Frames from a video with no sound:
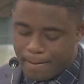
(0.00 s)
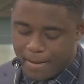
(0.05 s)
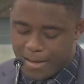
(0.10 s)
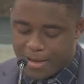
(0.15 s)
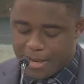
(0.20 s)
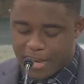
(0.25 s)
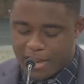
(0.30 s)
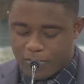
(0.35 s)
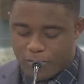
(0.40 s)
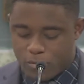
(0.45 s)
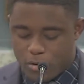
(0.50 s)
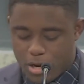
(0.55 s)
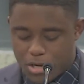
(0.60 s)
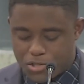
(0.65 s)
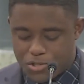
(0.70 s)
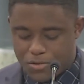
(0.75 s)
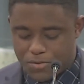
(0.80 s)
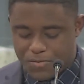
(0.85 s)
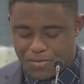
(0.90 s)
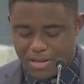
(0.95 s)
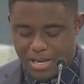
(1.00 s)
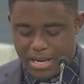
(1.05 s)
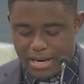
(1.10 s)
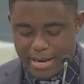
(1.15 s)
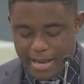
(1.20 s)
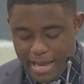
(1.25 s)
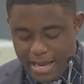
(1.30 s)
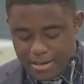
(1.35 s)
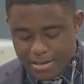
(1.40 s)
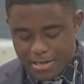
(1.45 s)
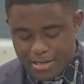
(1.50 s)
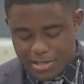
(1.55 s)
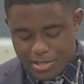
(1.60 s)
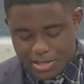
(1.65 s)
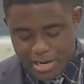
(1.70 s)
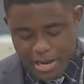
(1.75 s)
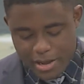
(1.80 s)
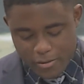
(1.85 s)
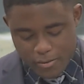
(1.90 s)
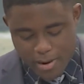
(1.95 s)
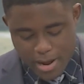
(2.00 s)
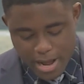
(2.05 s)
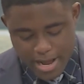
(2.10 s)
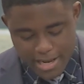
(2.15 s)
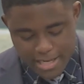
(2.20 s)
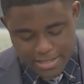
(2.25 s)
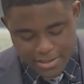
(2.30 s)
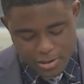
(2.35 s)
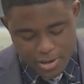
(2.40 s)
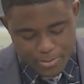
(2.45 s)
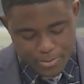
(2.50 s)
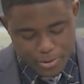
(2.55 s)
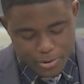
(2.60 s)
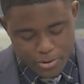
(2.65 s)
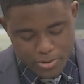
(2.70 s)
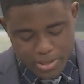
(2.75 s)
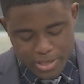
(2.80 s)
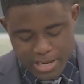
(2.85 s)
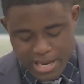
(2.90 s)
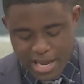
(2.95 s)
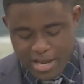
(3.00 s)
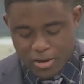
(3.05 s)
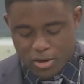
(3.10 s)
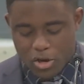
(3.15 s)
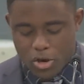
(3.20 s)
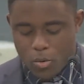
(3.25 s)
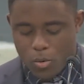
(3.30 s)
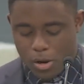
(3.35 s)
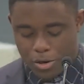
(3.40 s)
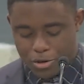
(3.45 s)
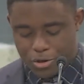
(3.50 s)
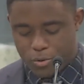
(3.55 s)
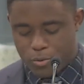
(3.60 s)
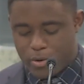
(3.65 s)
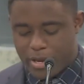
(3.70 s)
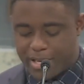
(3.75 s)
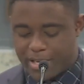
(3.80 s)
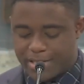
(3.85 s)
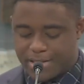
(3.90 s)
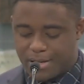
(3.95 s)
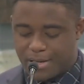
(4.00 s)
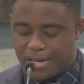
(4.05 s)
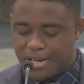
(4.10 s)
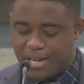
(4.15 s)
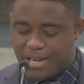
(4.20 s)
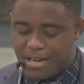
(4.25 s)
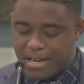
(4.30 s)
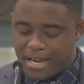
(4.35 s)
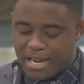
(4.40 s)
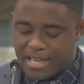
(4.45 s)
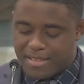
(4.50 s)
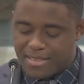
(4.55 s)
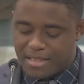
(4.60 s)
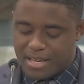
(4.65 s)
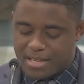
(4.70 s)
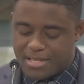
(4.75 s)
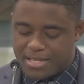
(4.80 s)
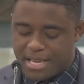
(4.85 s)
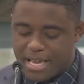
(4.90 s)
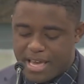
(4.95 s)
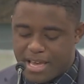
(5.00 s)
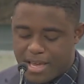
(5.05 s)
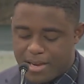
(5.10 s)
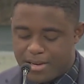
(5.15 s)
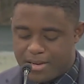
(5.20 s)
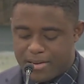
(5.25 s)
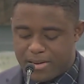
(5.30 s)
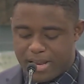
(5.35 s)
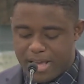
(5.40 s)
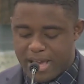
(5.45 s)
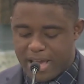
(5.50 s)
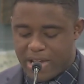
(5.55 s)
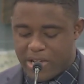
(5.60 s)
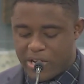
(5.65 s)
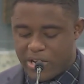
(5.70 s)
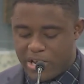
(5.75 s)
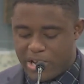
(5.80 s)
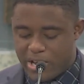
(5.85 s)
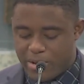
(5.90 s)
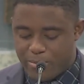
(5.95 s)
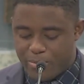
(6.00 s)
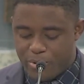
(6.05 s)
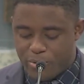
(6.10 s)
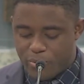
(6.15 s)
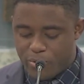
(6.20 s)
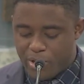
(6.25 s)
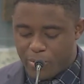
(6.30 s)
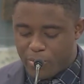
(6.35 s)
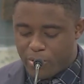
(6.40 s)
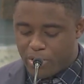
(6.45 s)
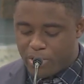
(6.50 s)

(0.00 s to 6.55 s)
and wash your feet, and ye shall rise up early and go on your ways. And they said, Nay, but we will